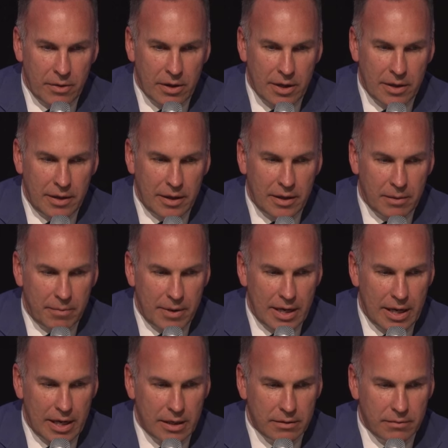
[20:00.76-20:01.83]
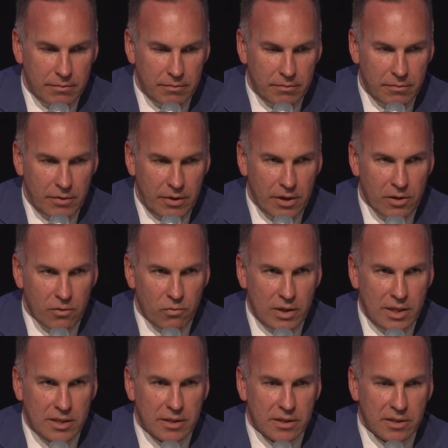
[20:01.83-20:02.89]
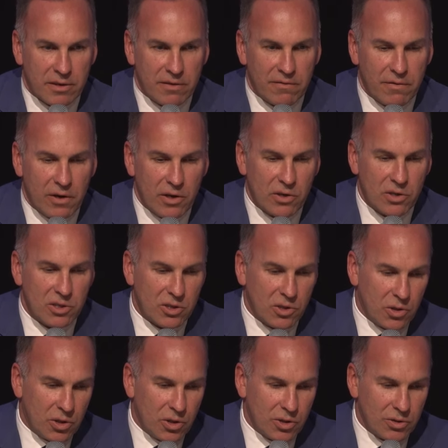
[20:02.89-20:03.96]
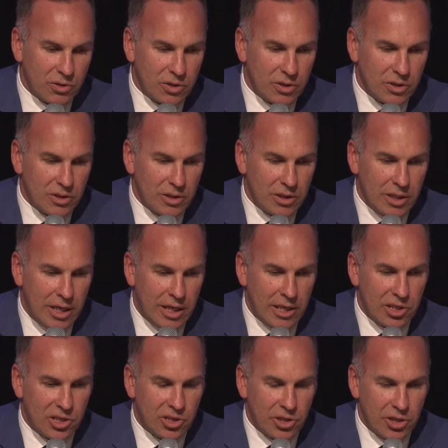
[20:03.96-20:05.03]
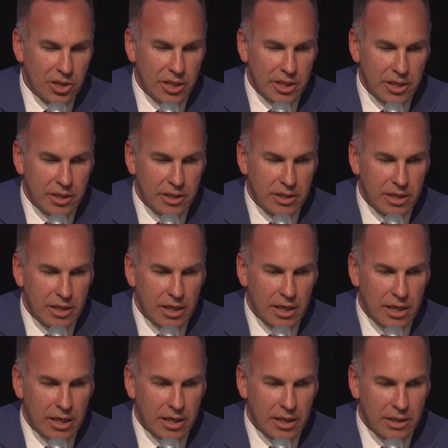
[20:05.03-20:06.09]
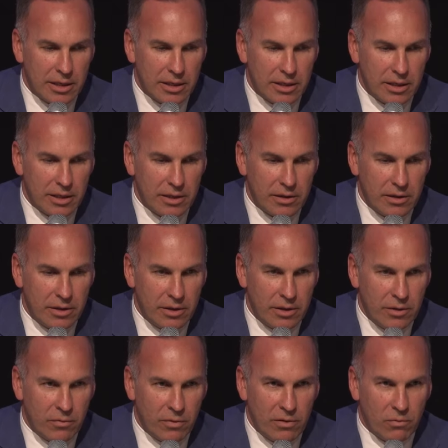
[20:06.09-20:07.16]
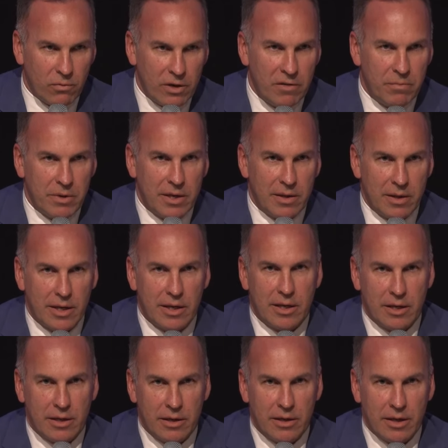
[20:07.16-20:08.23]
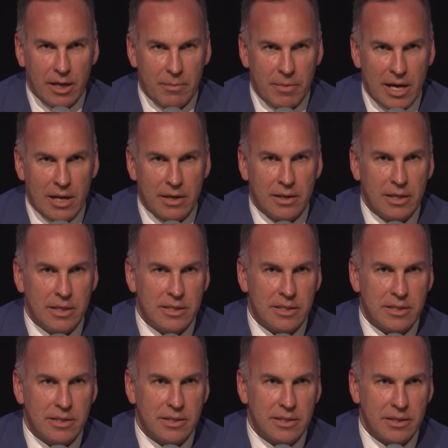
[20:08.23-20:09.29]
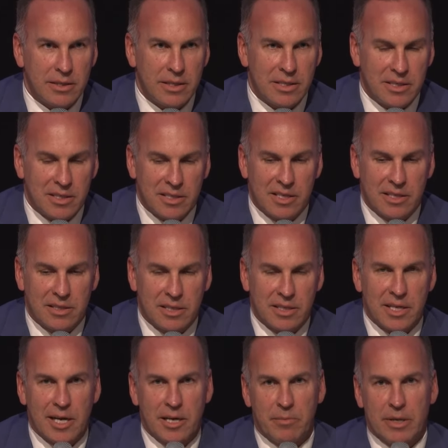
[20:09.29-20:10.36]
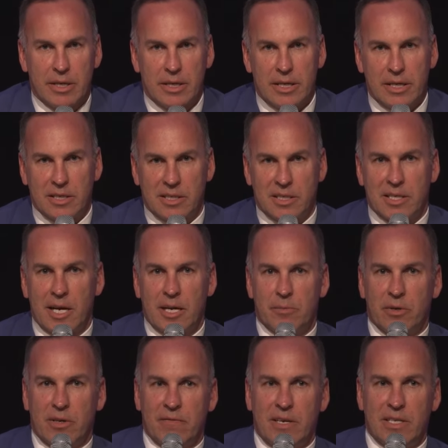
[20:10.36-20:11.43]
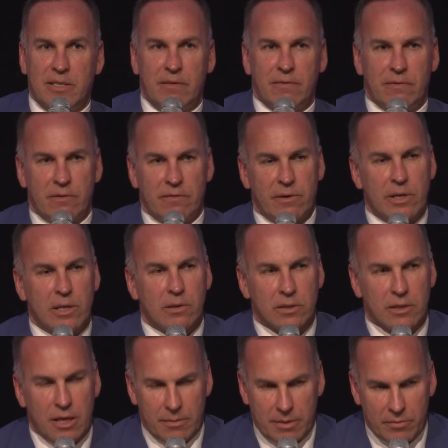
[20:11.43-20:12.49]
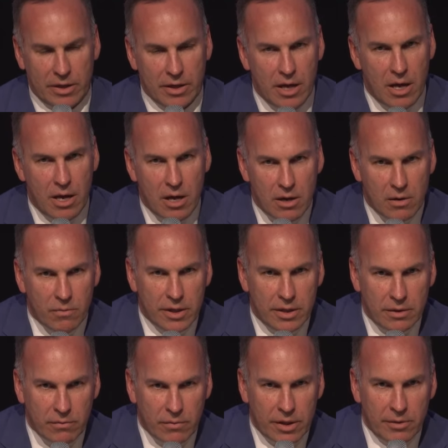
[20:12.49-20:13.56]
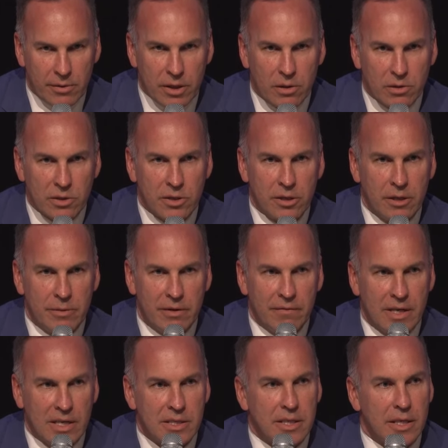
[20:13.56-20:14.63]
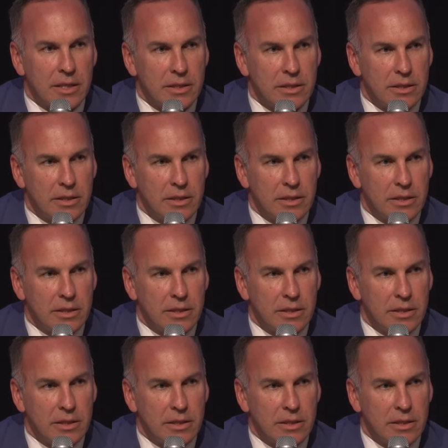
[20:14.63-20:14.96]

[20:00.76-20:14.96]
when I think about, you know, the recent sort of focus on ESG, We've been thinking about this sustainability and sustainable investing for a very long time. And when you're a long-term investor,